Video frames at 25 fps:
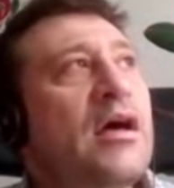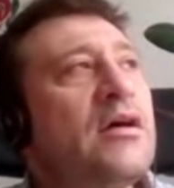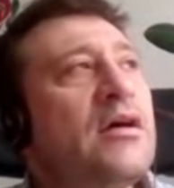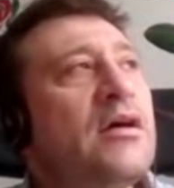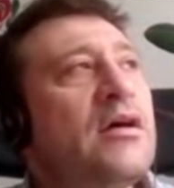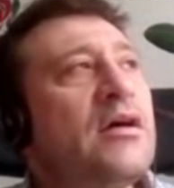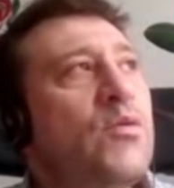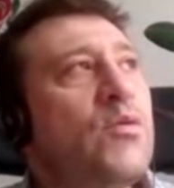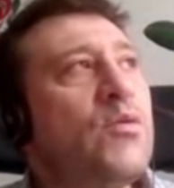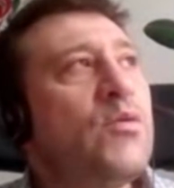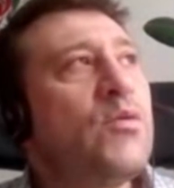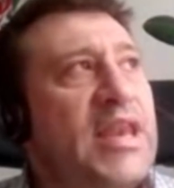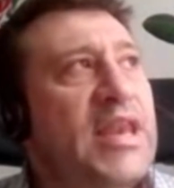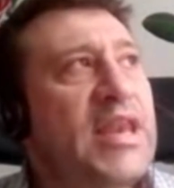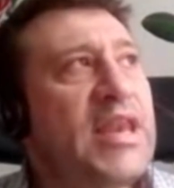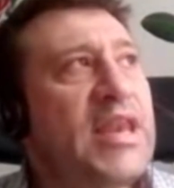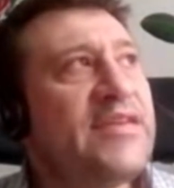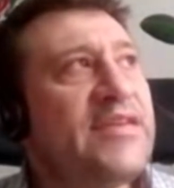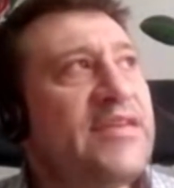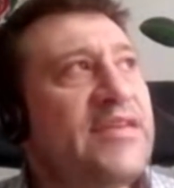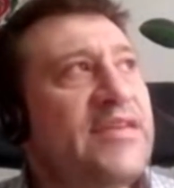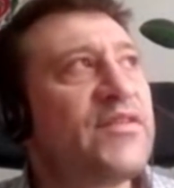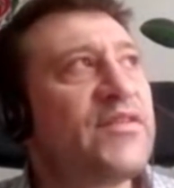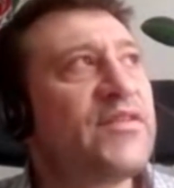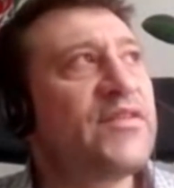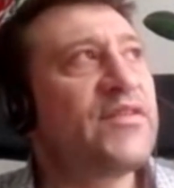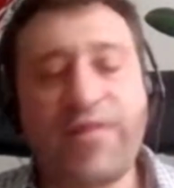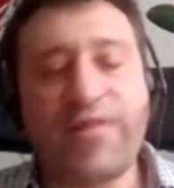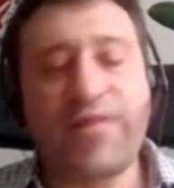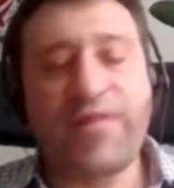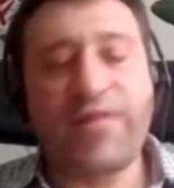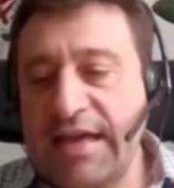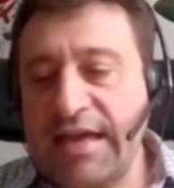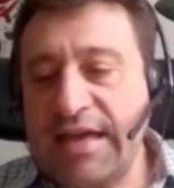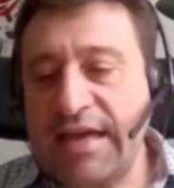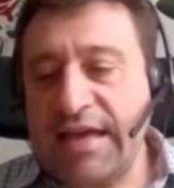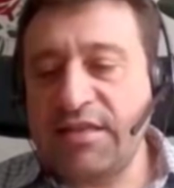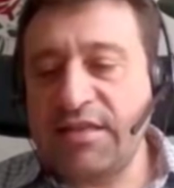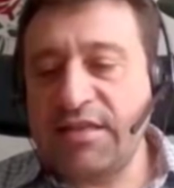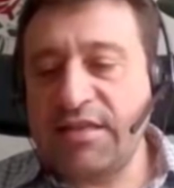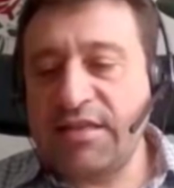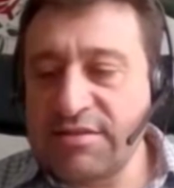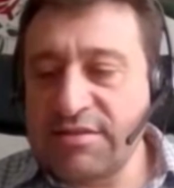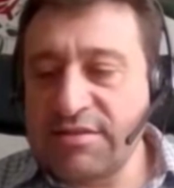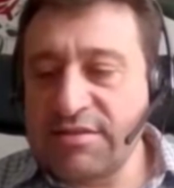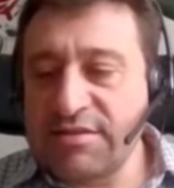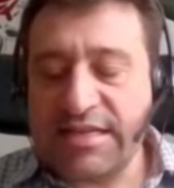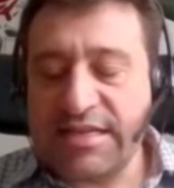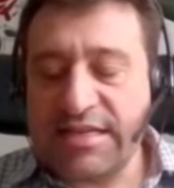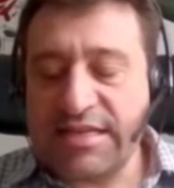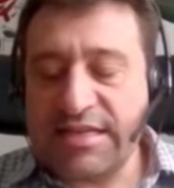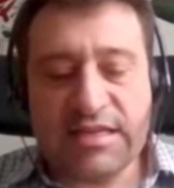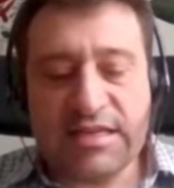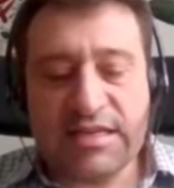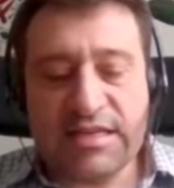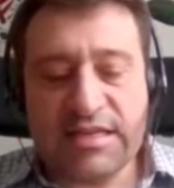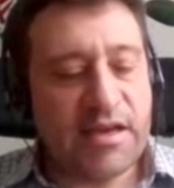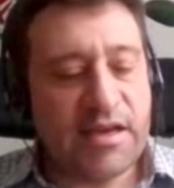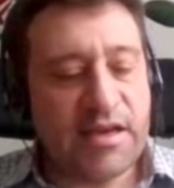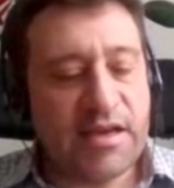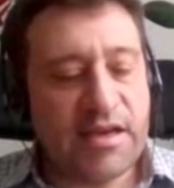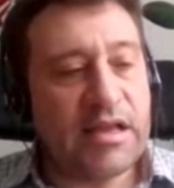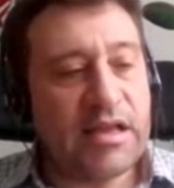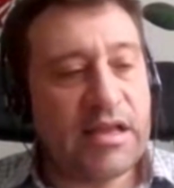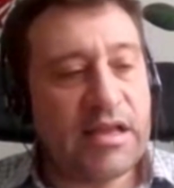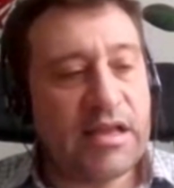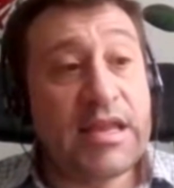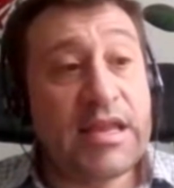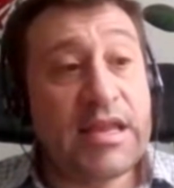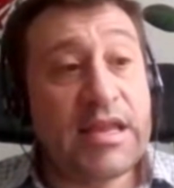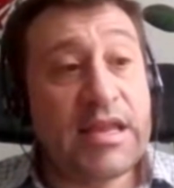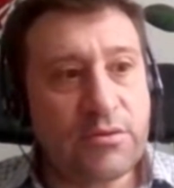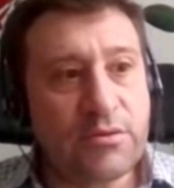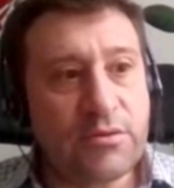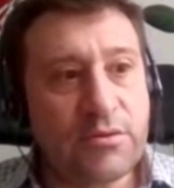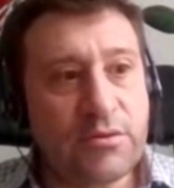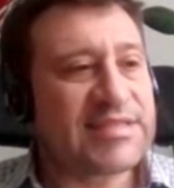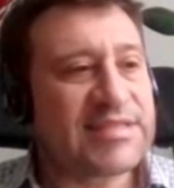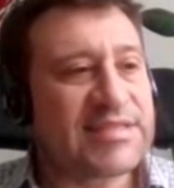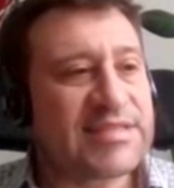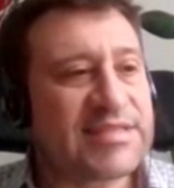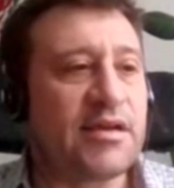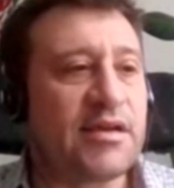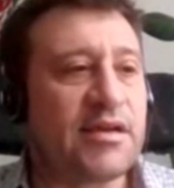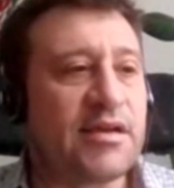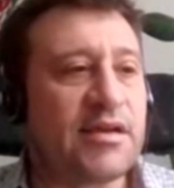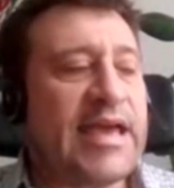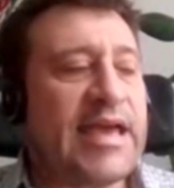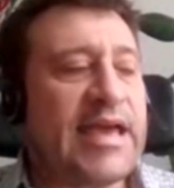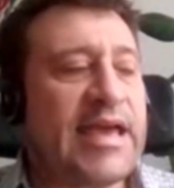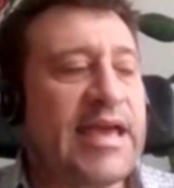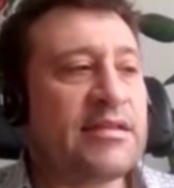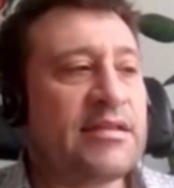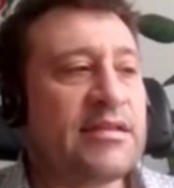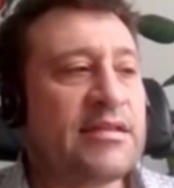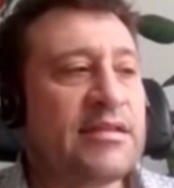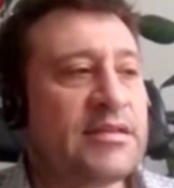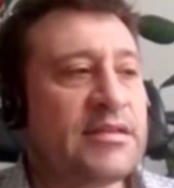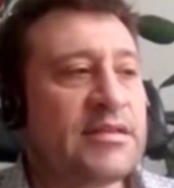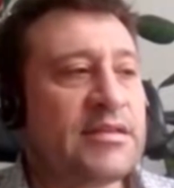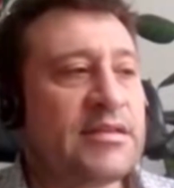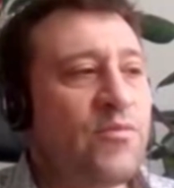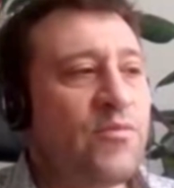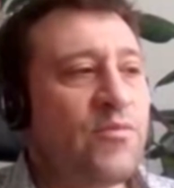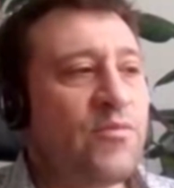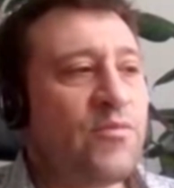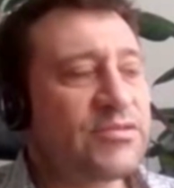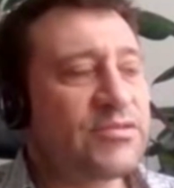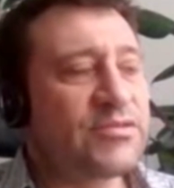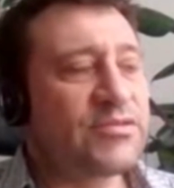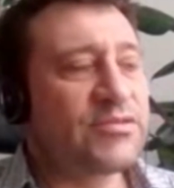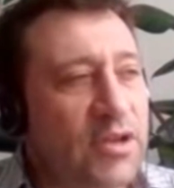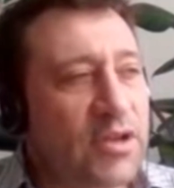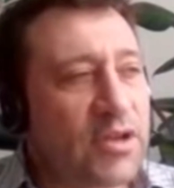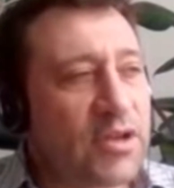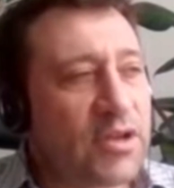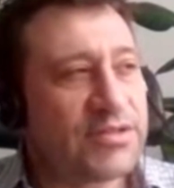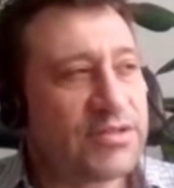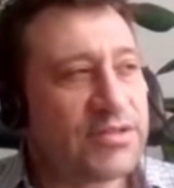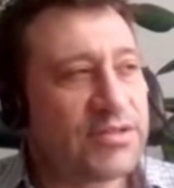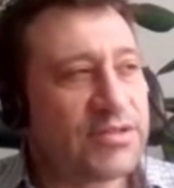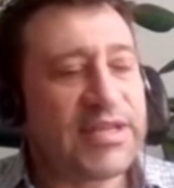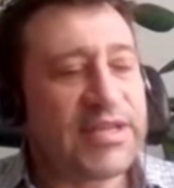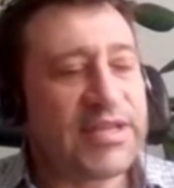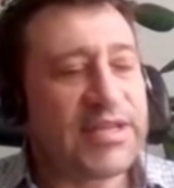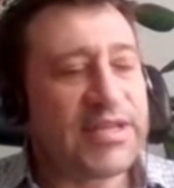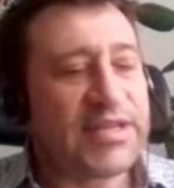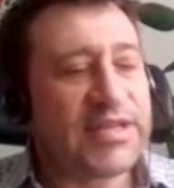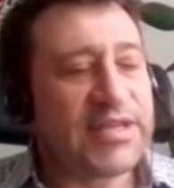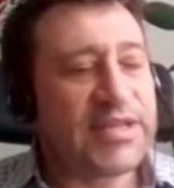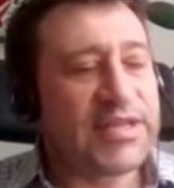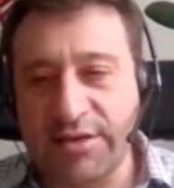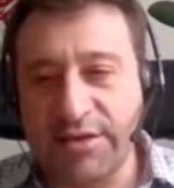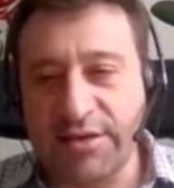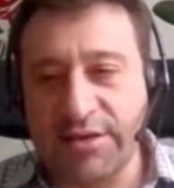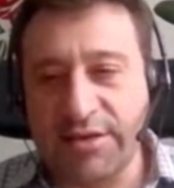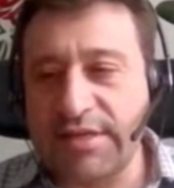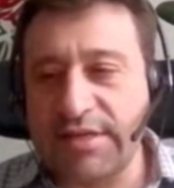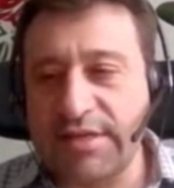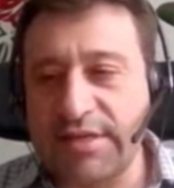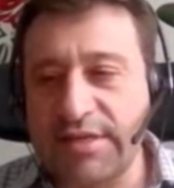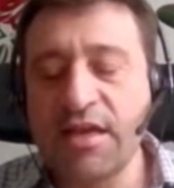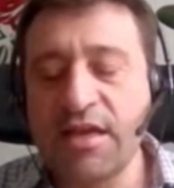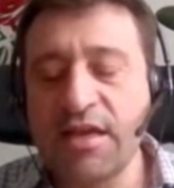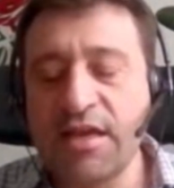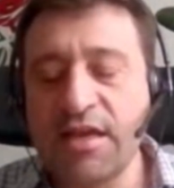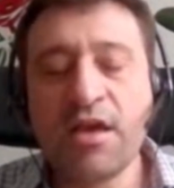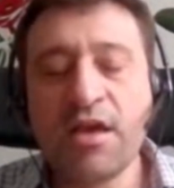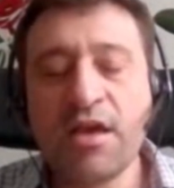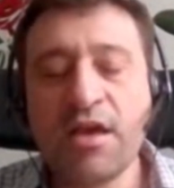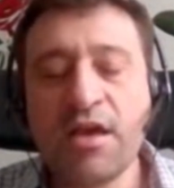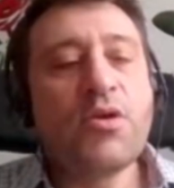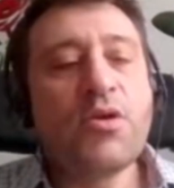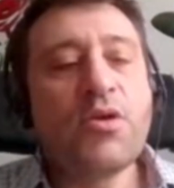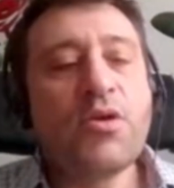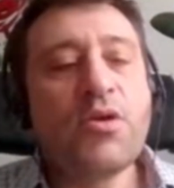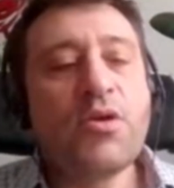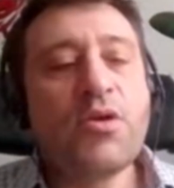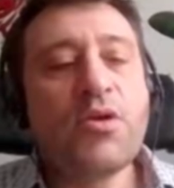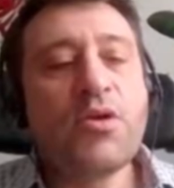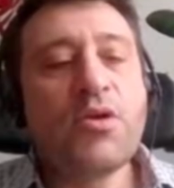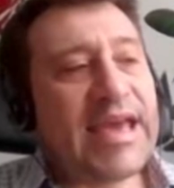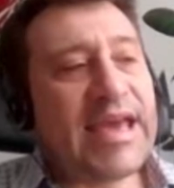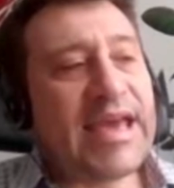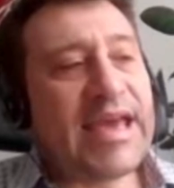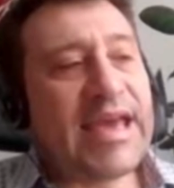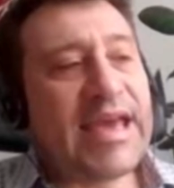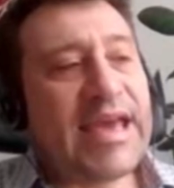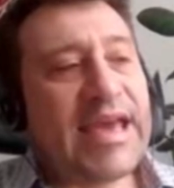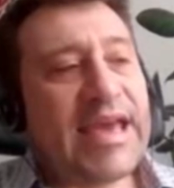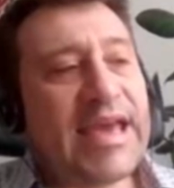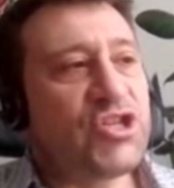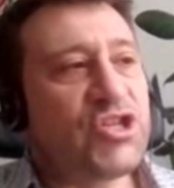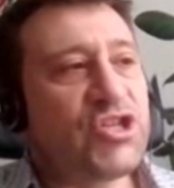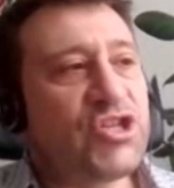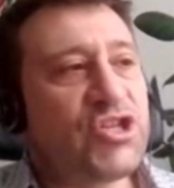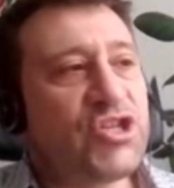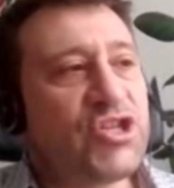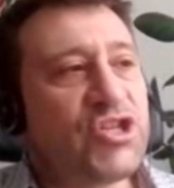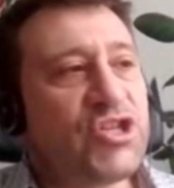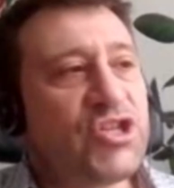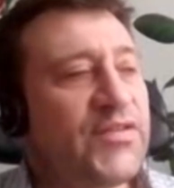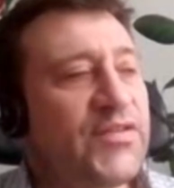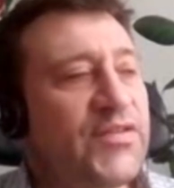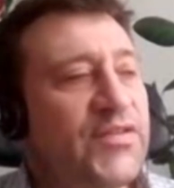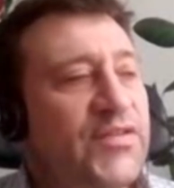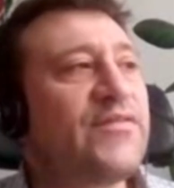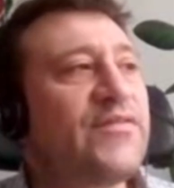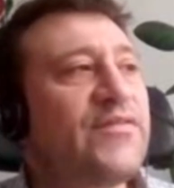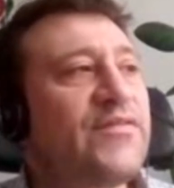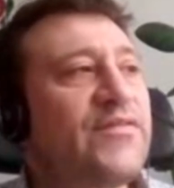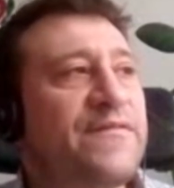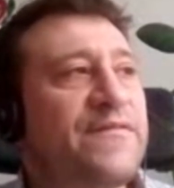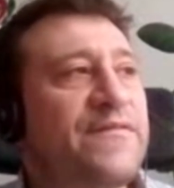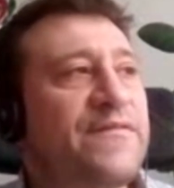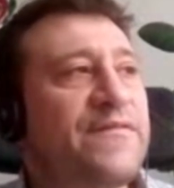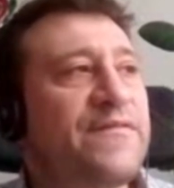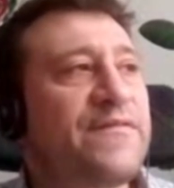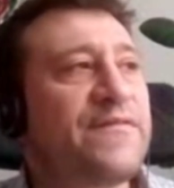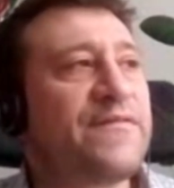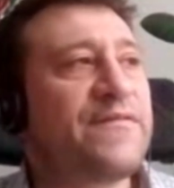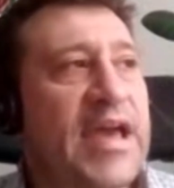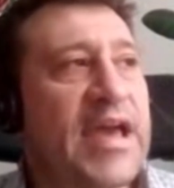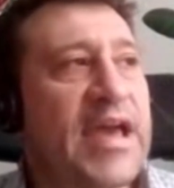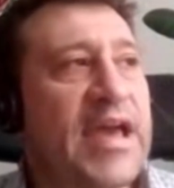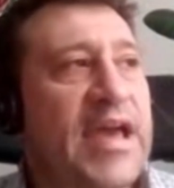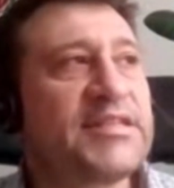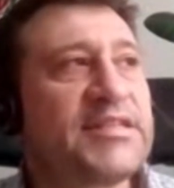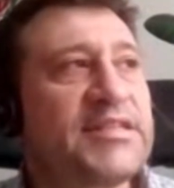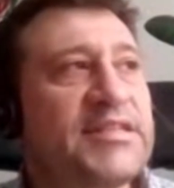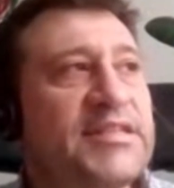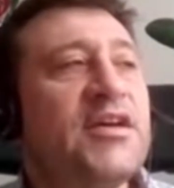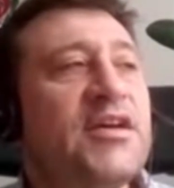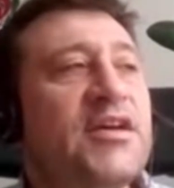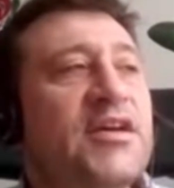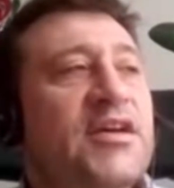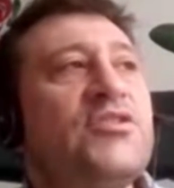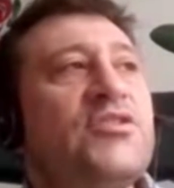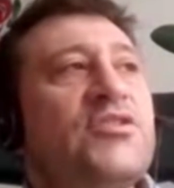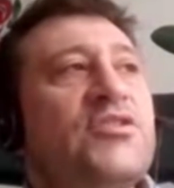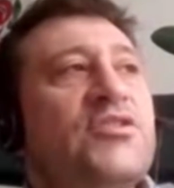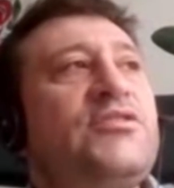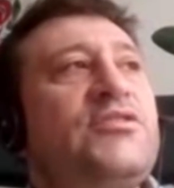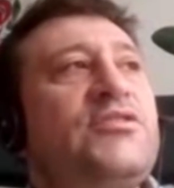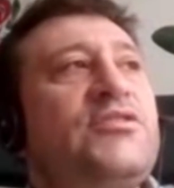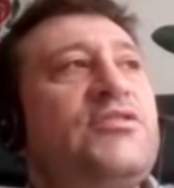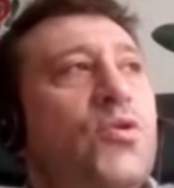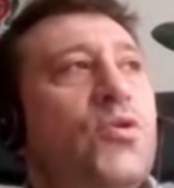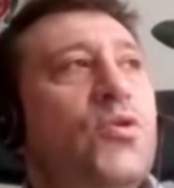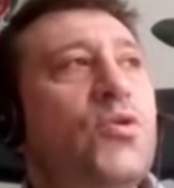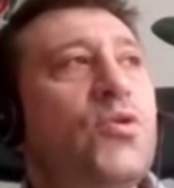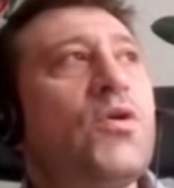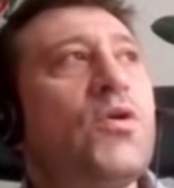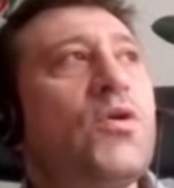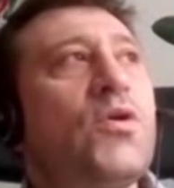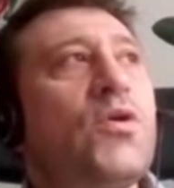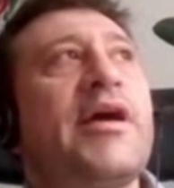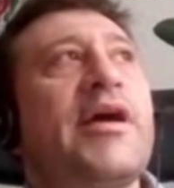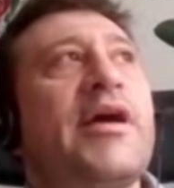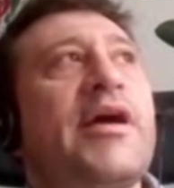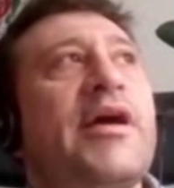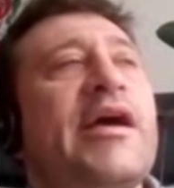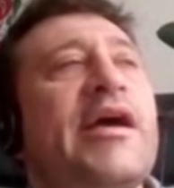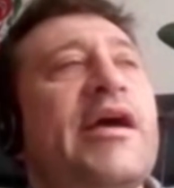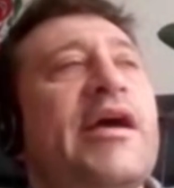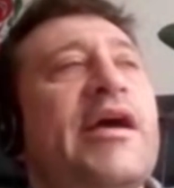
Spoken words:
We believe that using Linux and virtual container security, we can achieve the fact to